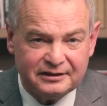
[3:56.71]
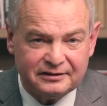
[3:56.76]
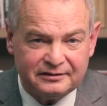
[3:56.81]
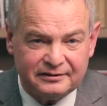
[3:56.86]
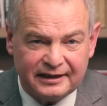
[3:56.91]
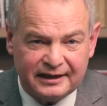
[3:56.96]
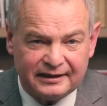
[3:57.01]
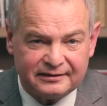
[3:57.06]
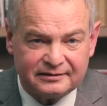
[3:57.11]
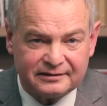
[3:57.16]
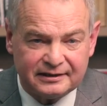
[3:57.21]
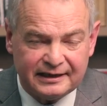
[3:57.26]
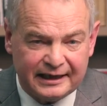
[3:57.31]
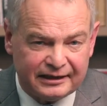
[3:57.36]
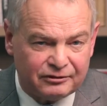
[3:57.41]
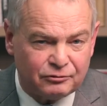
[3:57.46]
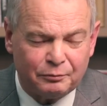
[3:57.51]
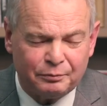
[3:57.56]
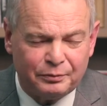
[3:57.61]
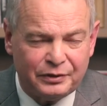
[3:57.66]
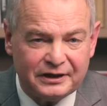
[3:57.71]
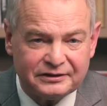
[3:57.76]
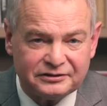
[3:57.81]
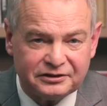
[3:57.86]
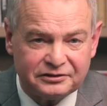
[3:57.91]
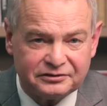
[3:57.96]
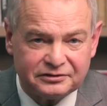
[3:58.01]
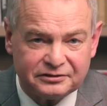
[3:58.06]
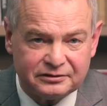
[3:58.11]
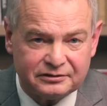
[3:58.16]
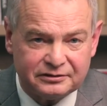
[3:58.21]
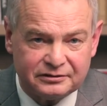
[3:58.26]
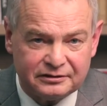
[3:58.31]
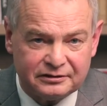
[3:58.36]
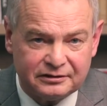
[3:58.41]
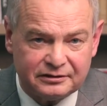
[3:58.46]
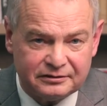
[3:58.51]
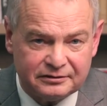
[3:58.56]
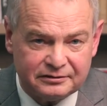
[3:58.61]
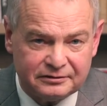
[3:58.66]
that encompasses
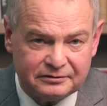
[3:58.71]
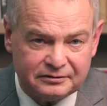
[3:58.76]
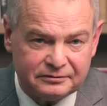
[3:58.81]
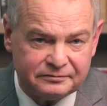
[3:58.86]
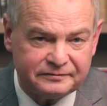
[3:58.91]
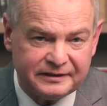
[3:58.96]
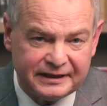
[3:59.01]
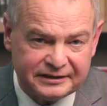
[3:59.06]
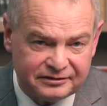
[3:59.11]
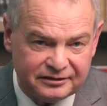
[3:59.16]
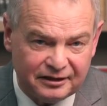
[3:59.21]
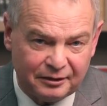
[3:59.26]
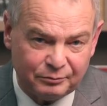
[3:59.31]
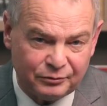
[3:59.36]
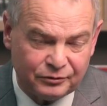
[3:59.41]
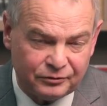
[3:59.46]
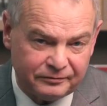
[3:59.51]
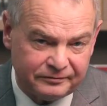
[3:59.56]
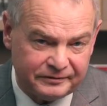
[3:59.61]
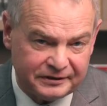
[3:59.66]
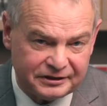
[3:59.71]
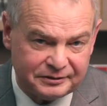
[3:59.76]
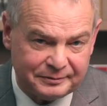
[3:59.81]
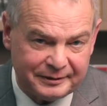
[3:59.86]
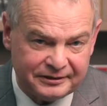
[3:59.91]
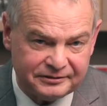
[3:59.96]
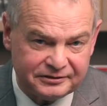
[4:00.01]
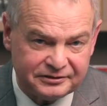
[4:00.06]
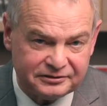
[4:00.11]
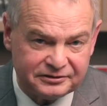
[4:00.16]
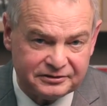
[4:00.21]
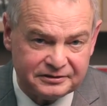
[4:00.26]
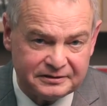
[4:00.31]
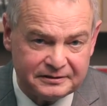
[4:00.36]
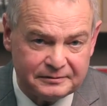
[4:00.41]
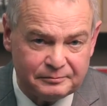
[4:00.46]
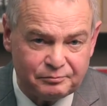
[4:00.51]
a vast number of expenses.